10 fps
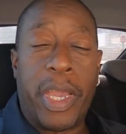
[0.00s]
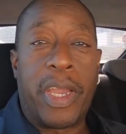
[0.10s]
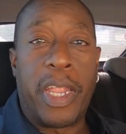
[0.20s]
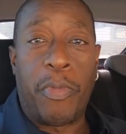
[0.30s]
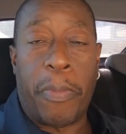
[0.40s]

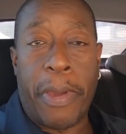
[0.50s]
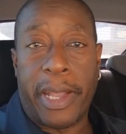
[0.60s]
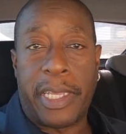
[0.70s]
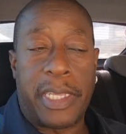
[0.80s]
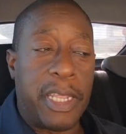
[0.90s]
we're
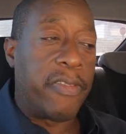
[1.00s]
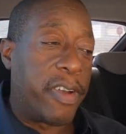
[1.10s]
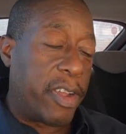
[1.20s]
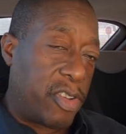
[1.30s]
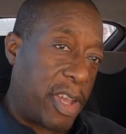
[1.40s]
practicing
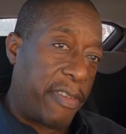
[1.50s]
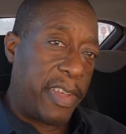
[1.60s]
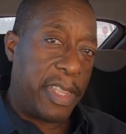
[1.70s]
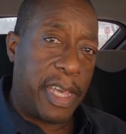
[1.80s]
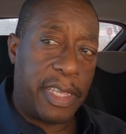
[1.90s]
for her
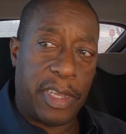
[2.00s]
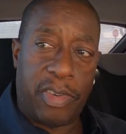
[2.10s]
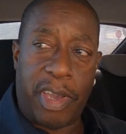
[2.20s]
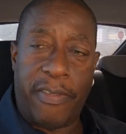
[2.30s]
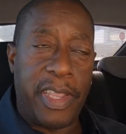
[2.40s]
driving test. Her
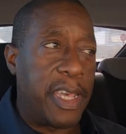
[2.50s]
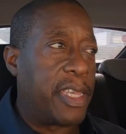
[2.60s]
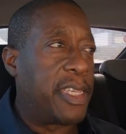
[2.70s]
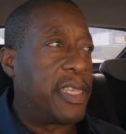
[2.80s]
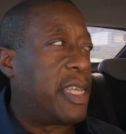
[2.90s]
driving
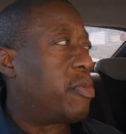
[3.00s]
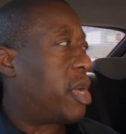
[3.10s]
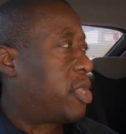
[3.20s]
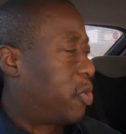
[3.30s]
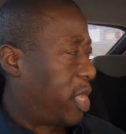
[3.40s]
test is in
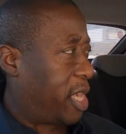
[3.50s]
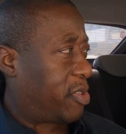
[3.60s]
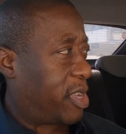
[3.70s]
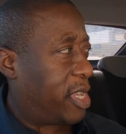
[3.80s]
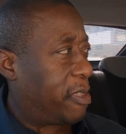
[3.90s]
what, 2
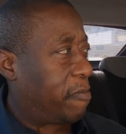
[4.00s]
days, right?